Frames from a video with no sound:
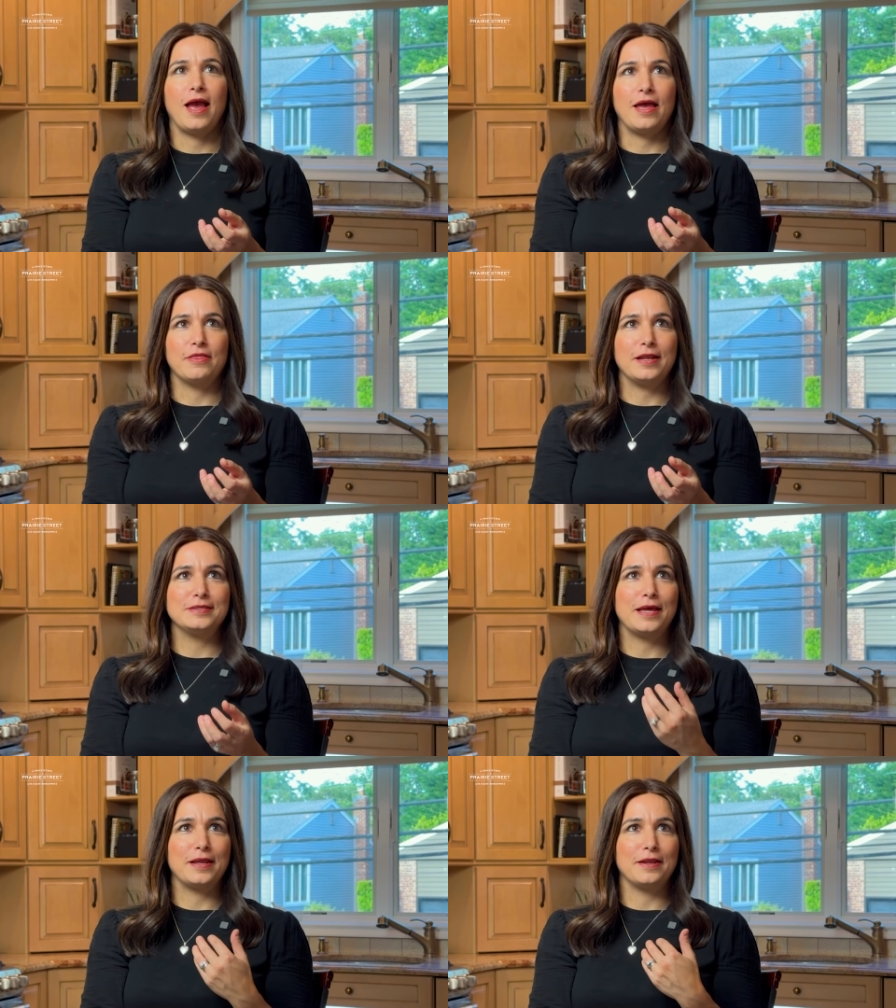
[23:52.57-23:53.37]
and that
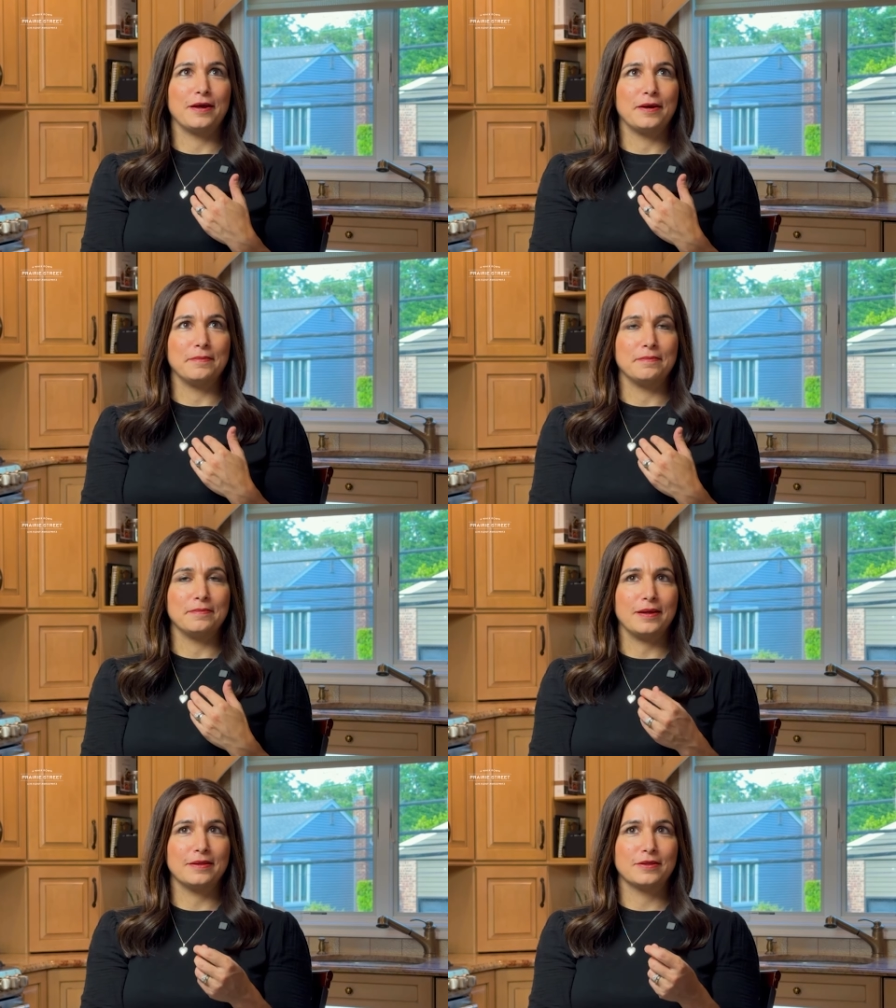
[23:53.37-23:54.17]
is that
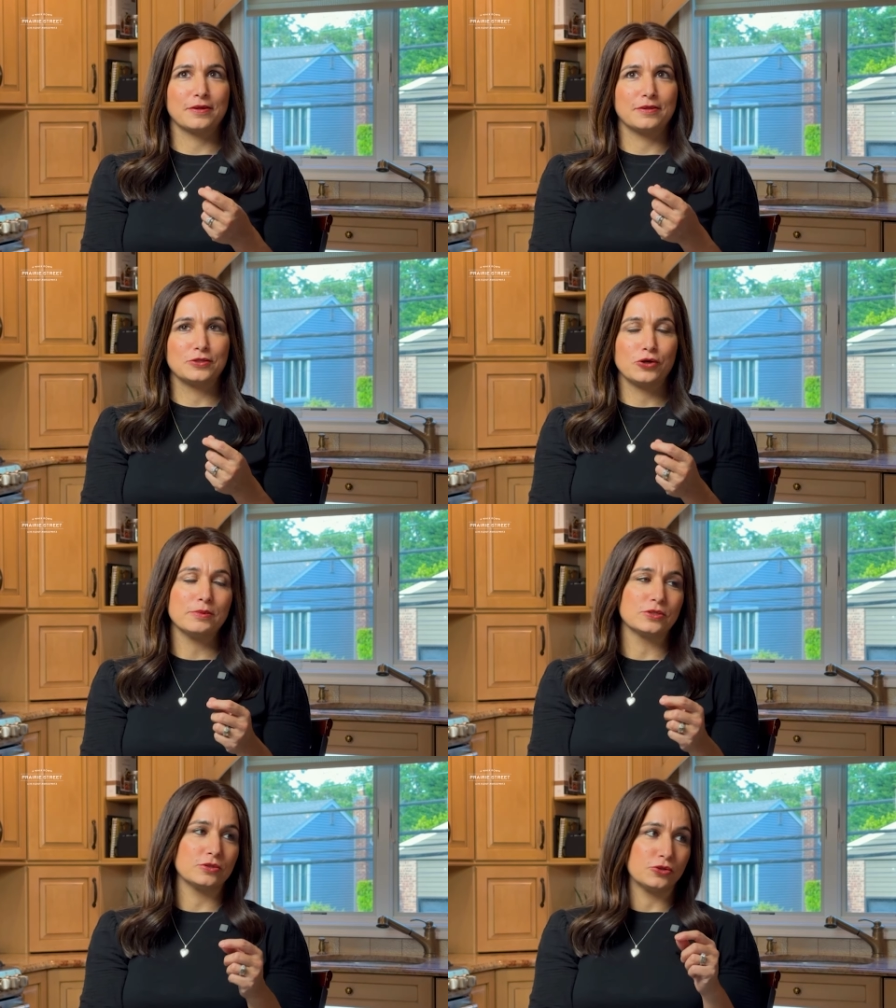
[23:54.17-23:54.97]
um, the, the
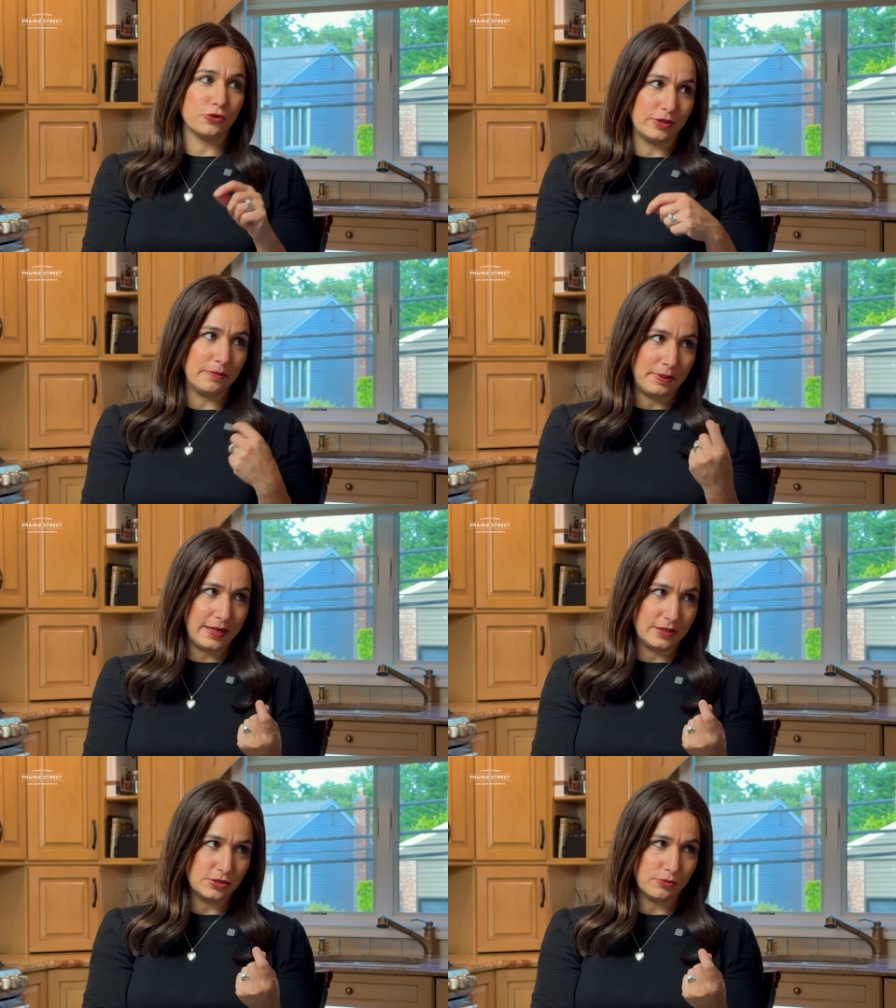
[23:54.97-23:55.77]
term is turn the
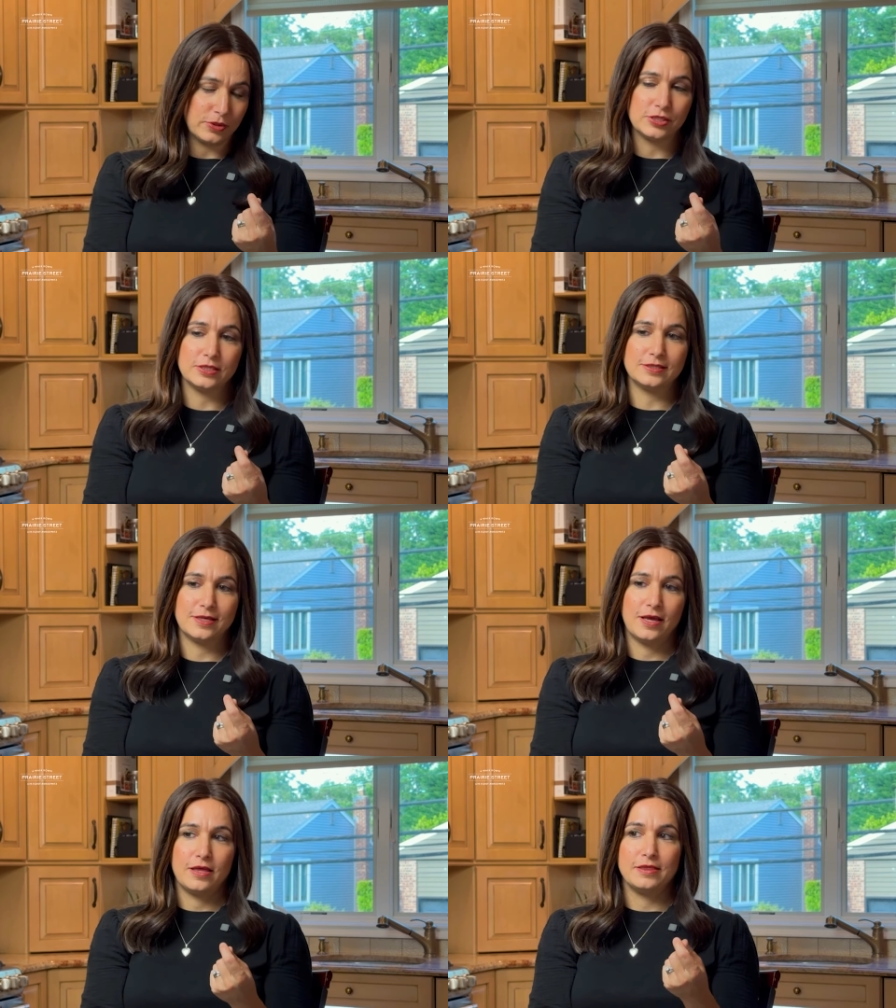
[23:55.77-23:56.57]
page which
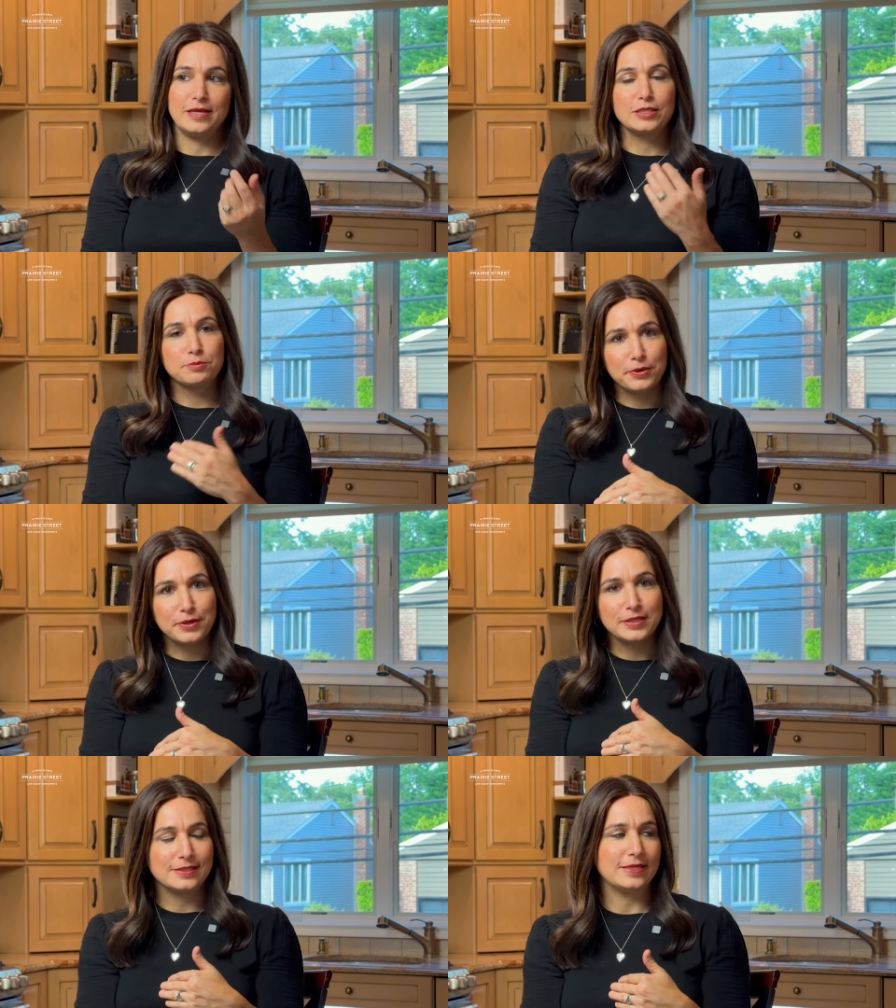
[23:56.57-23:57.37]
is the
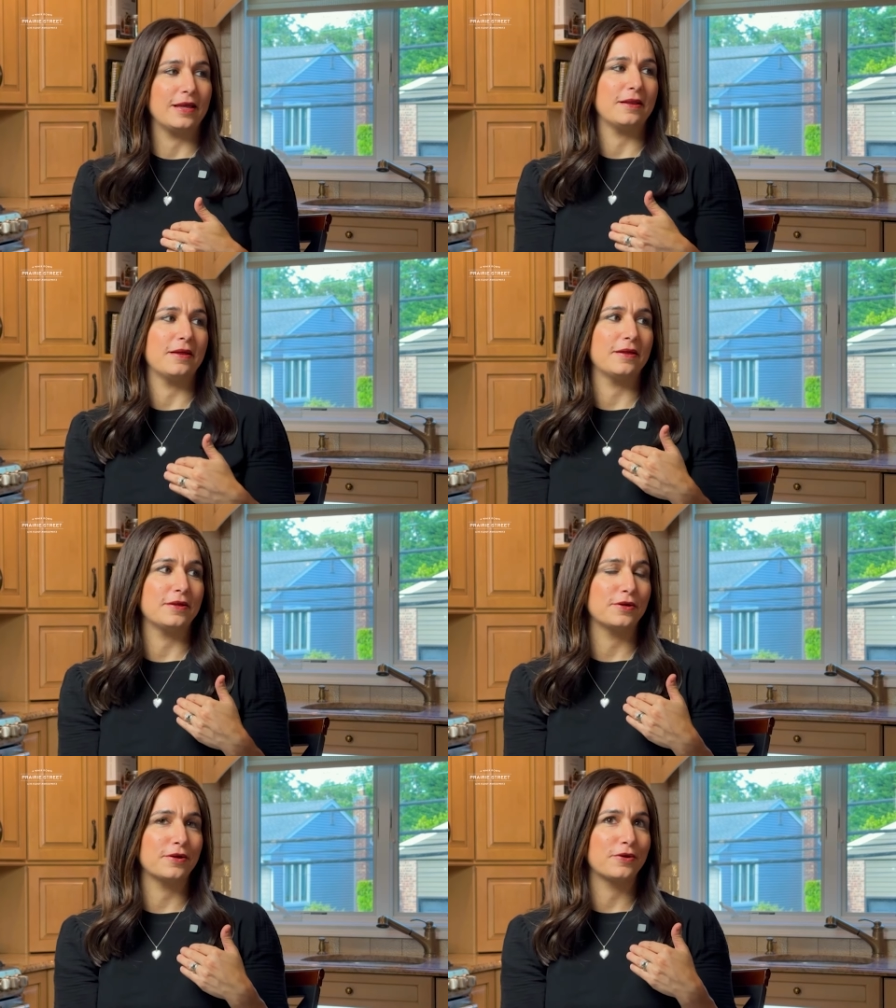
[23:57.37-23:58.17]
experience that
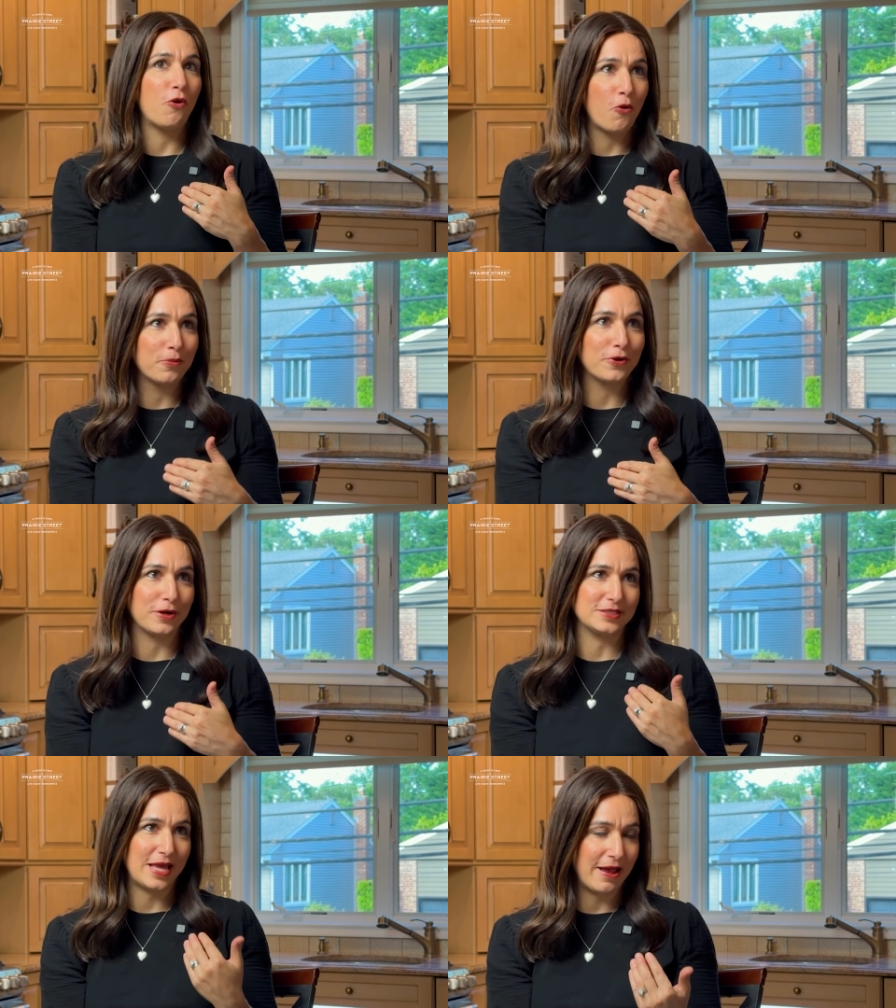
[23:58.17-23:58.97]
home
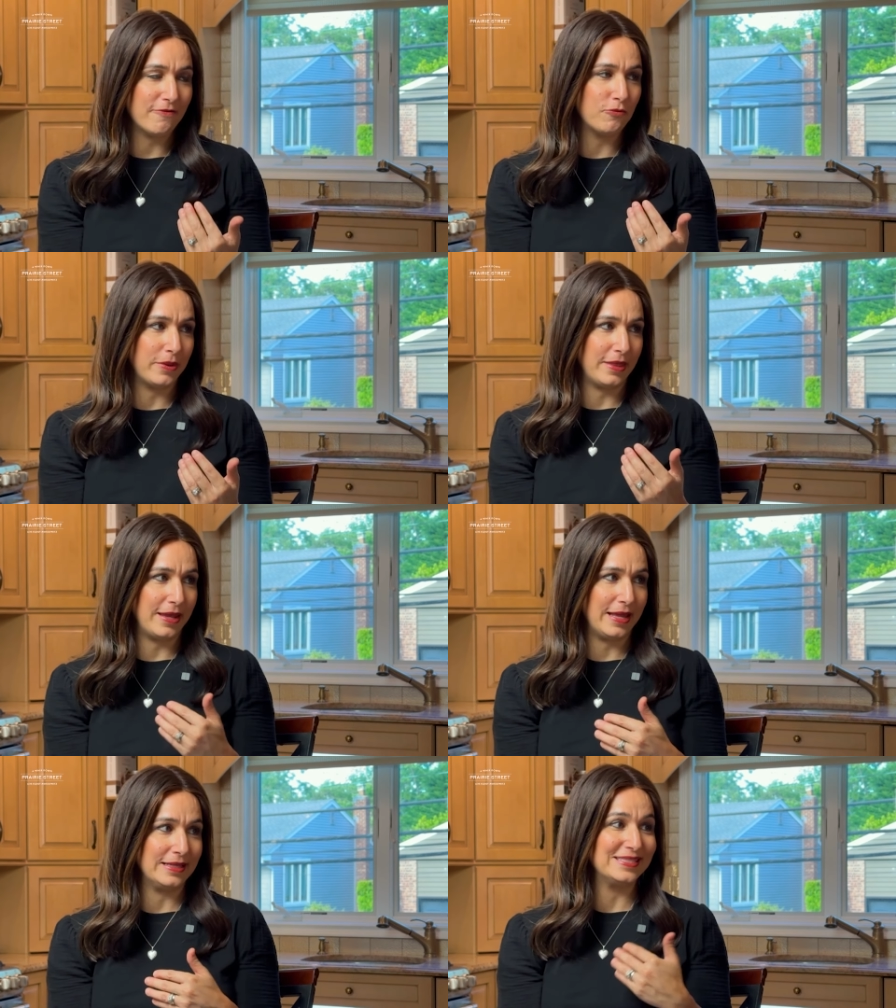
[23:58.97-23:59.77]
cooks have when they
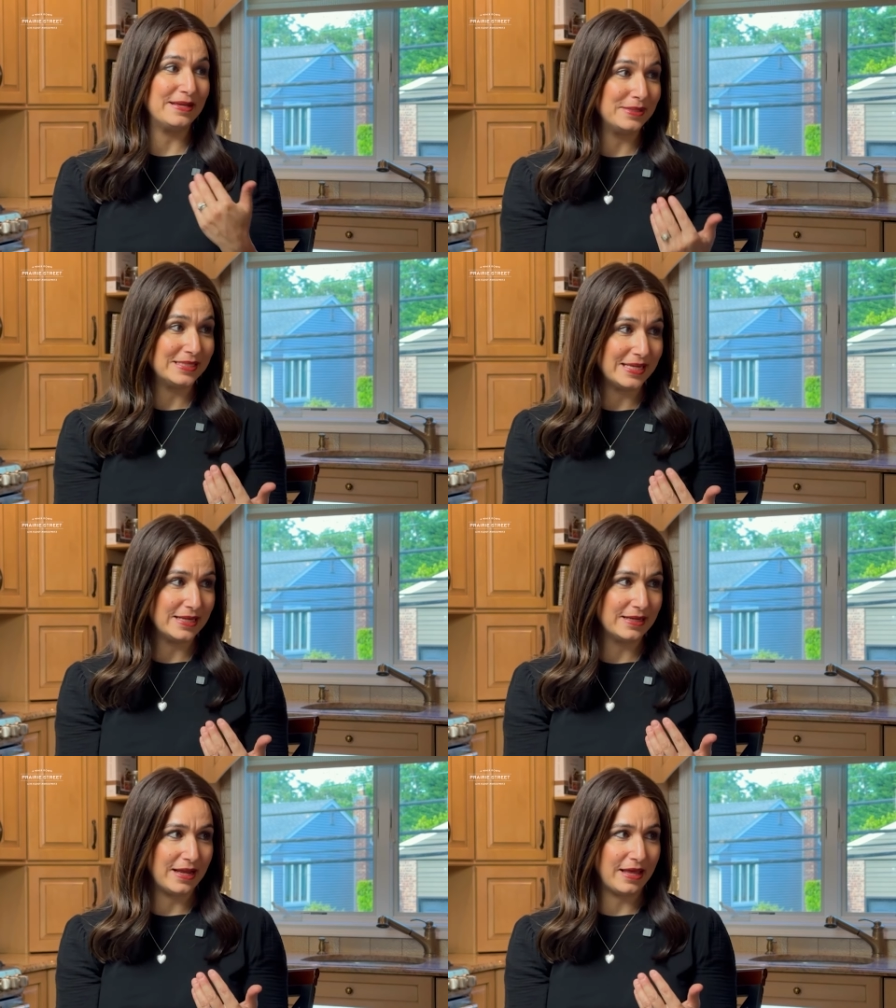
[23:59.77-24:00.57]
get
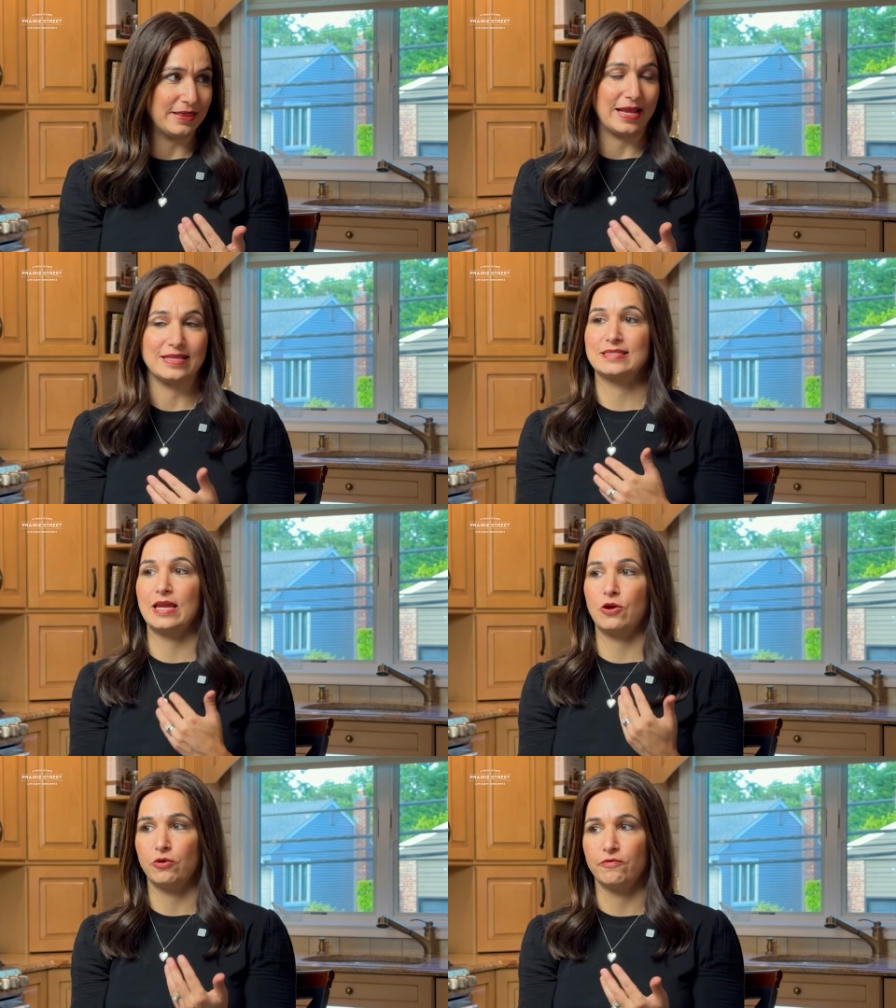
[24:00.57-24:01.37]
intimidated and they get scared